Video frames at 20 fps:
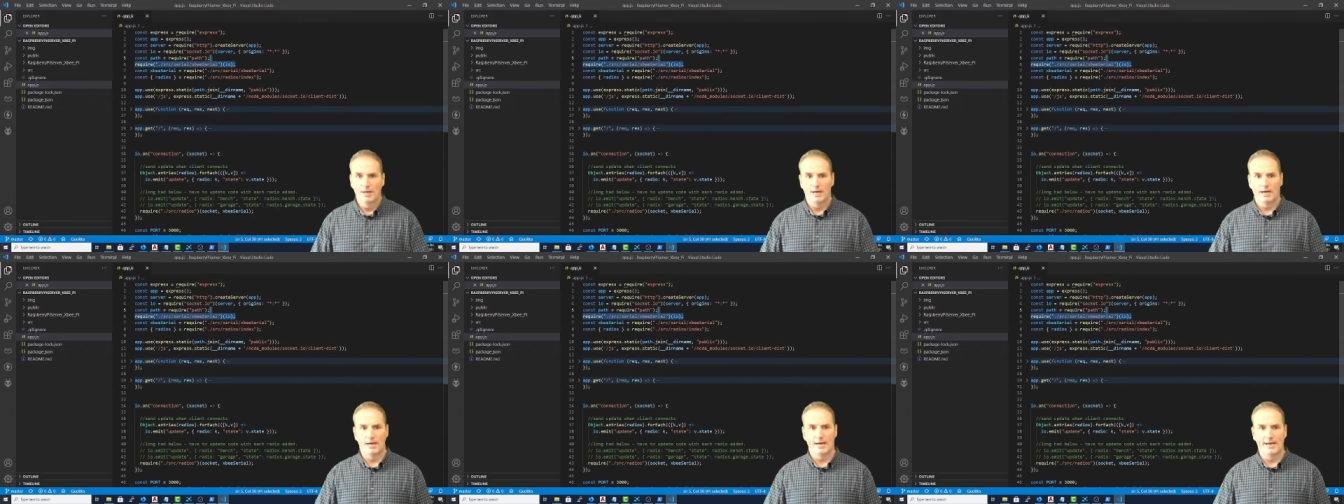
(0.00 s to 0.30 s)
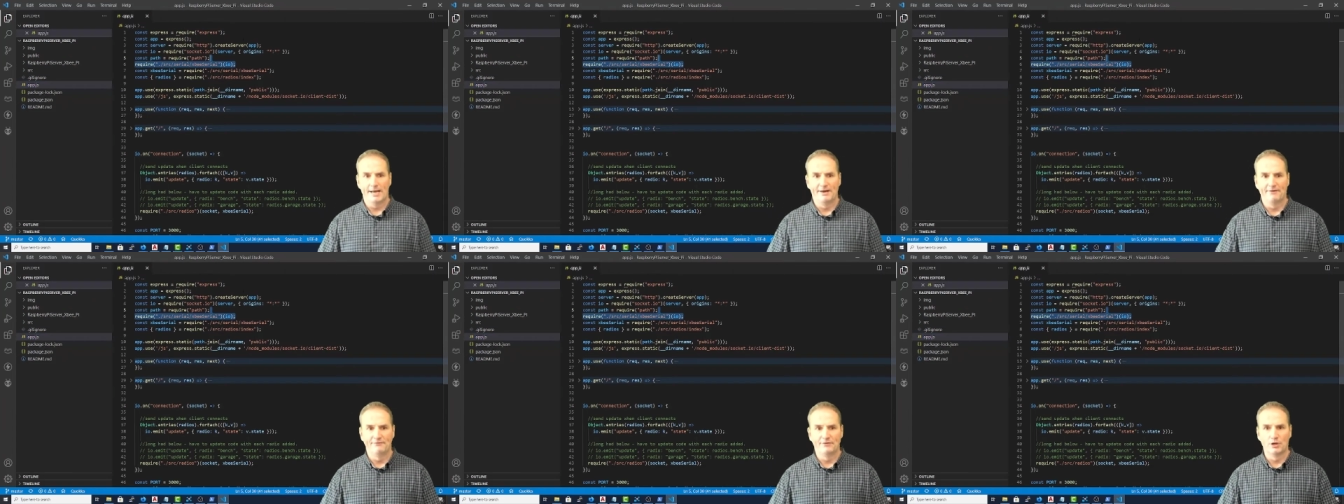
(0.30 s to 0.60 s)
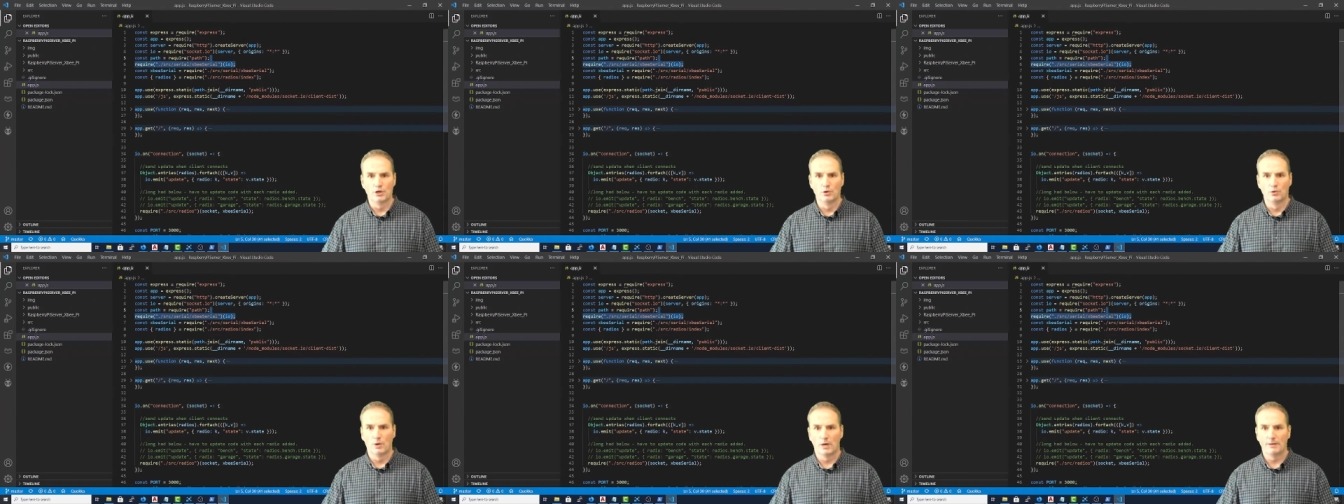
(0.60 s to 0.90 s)
If
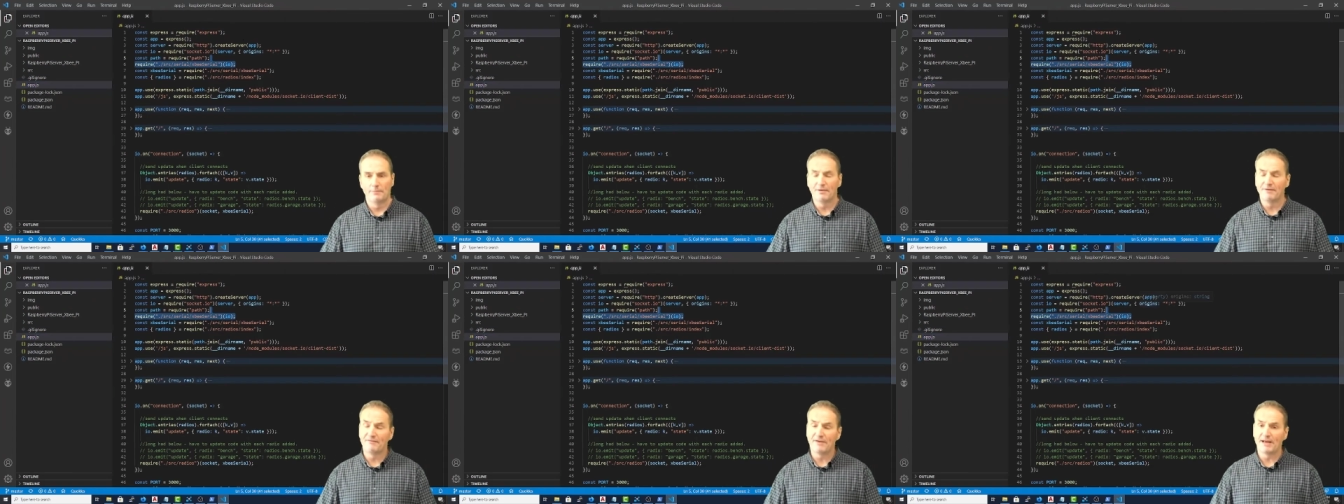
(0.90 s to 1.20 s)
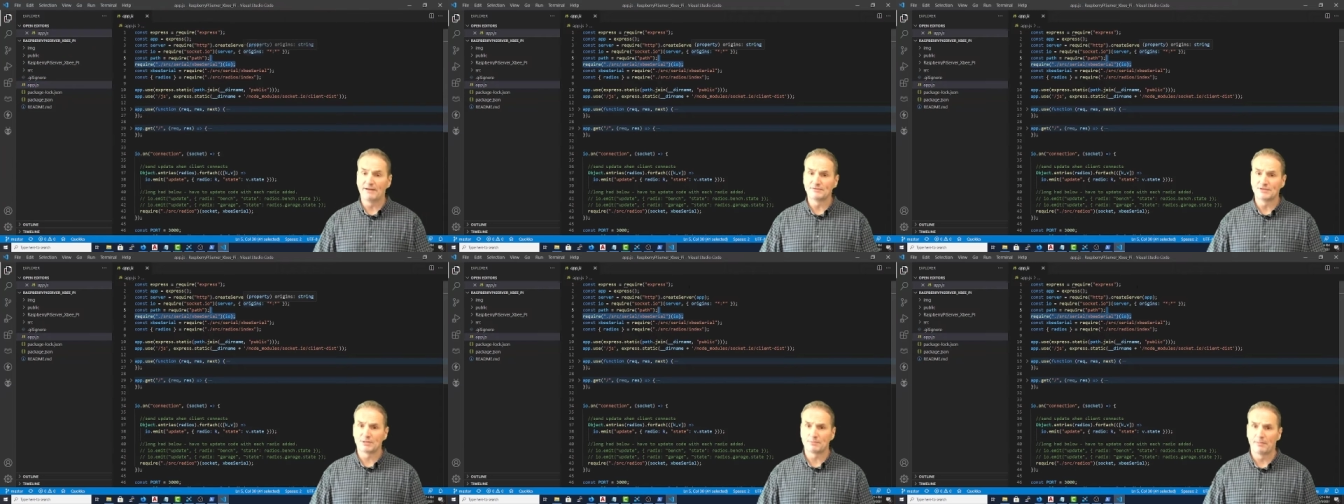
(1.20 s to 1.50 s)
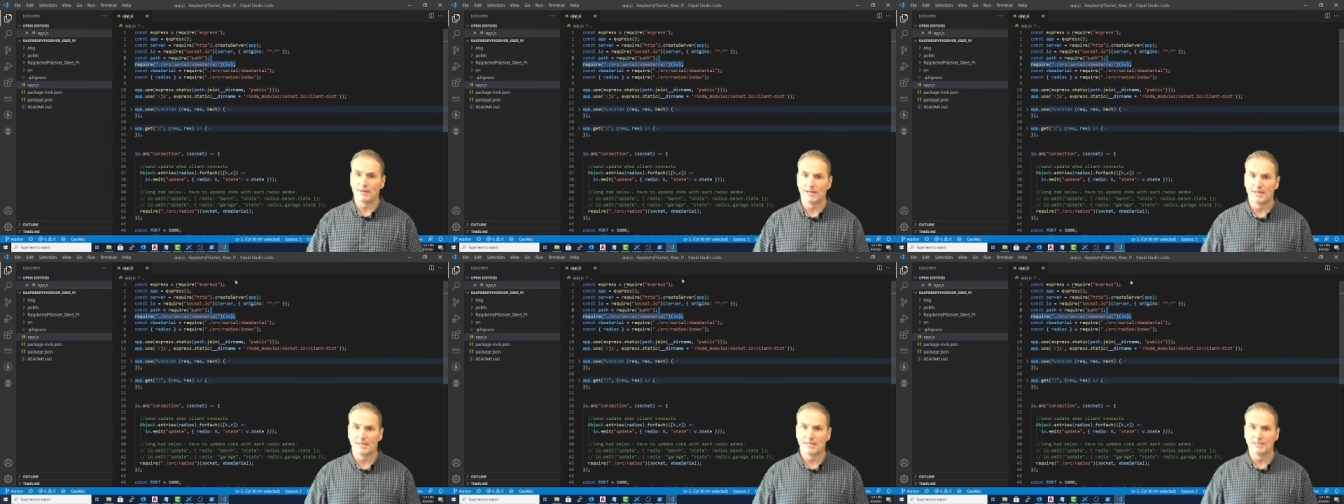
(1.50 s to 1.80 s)
you haven't
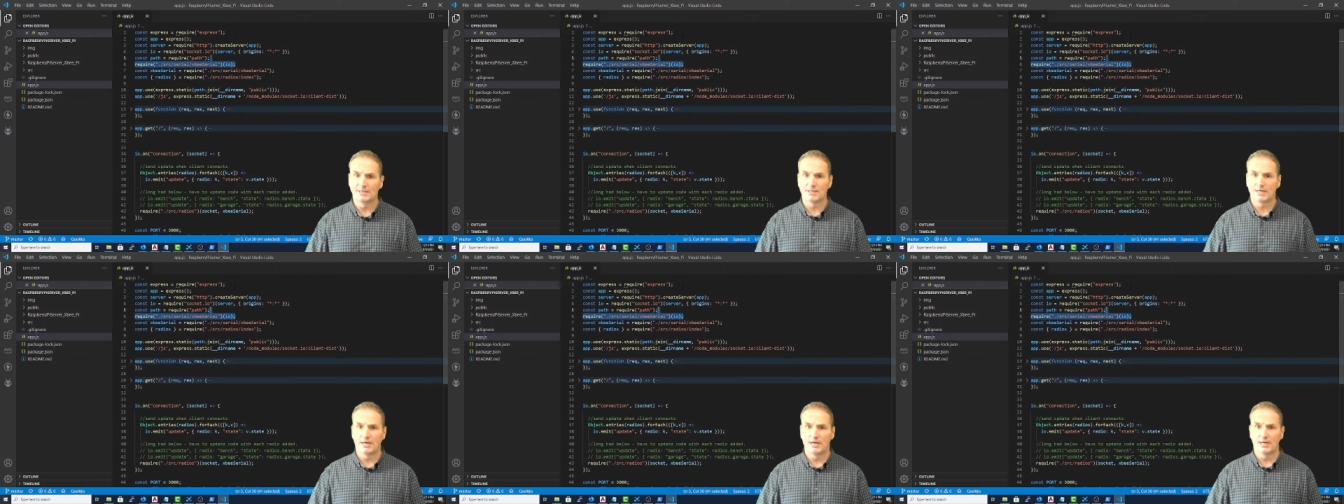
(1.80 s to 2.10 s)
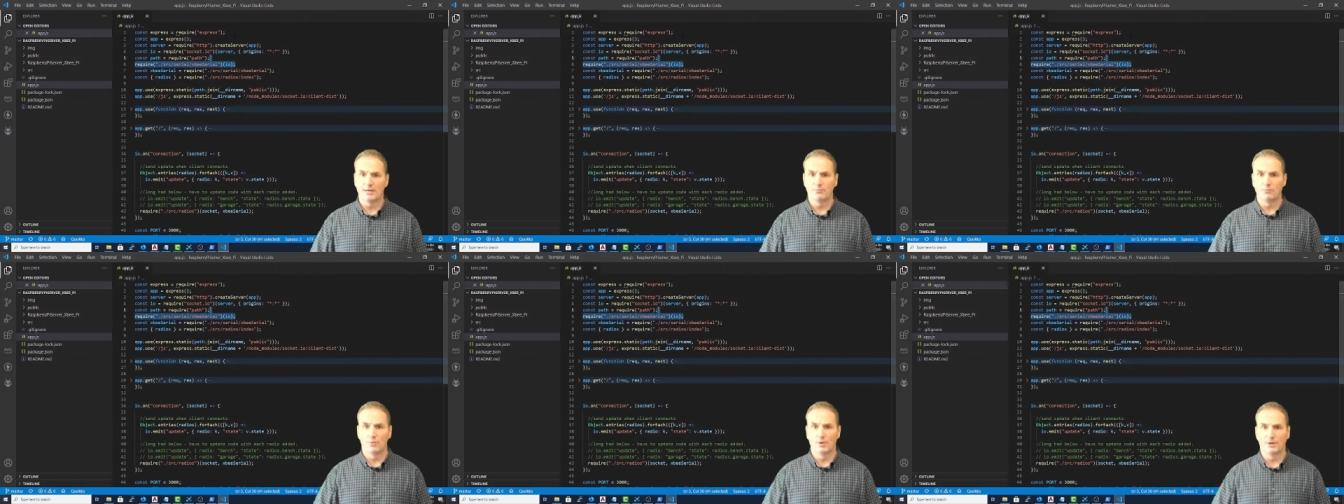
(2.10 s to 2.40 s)
spent any time